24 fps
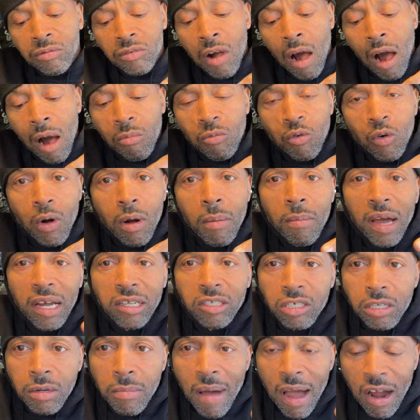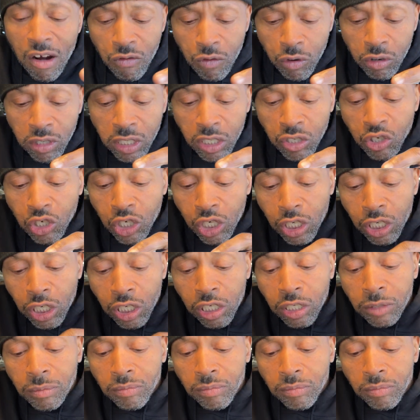I'm going back to the macaroni and cheese.